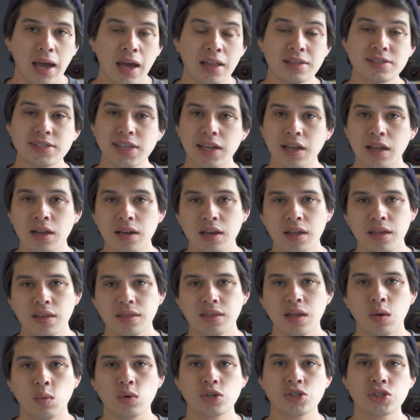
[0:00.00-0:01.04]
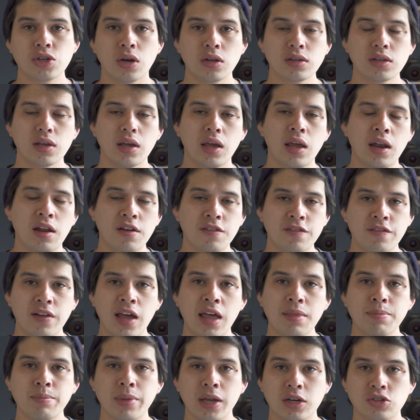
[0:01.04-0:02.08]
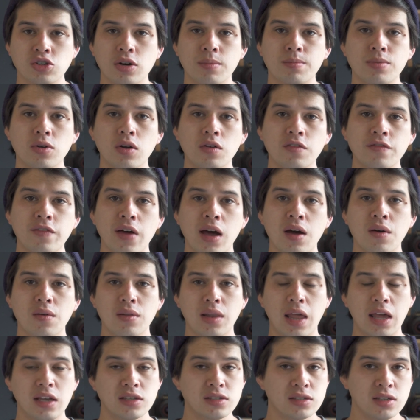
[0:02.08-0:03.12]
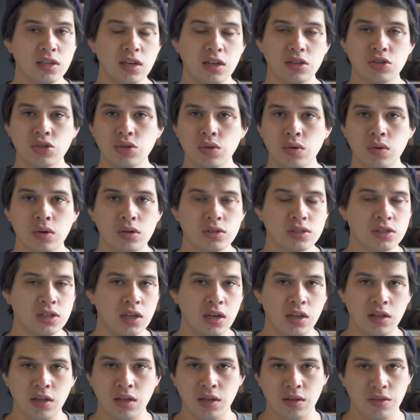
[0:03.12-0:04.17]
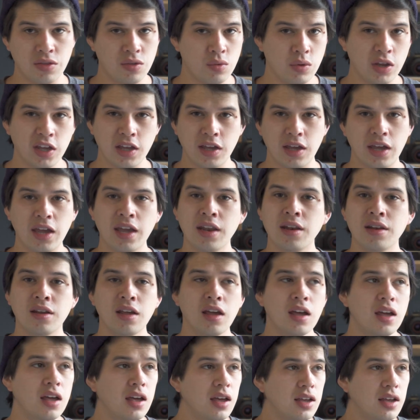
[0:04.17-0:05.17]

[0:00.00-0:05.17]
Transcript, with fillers: And secondly, they were shot in a flat picture profile like Cine 2 or Cine 3 in